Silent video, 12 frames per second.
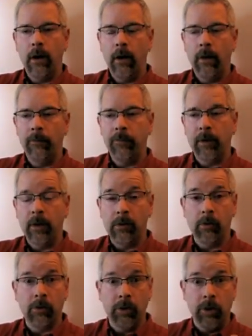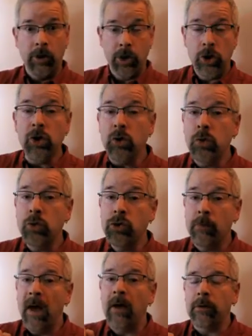um, because there's huge
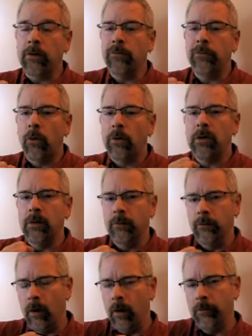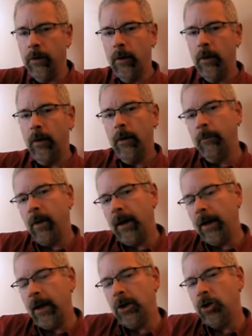amounts of force involved.
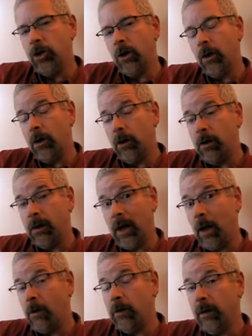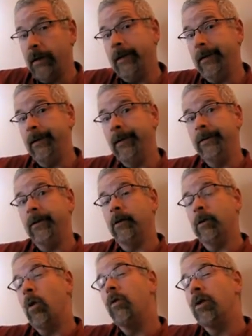My engineer, he's calculated that
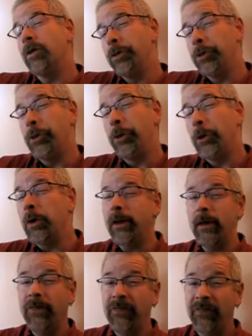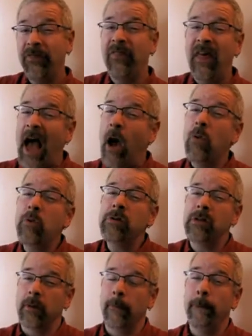there's over thirty
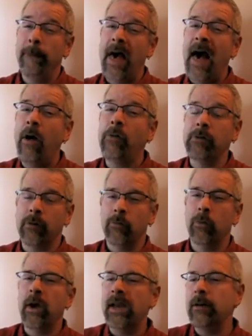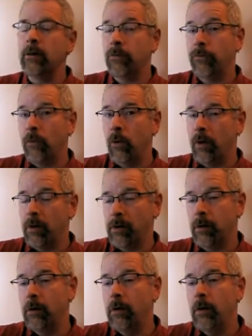thousand pounds of radial force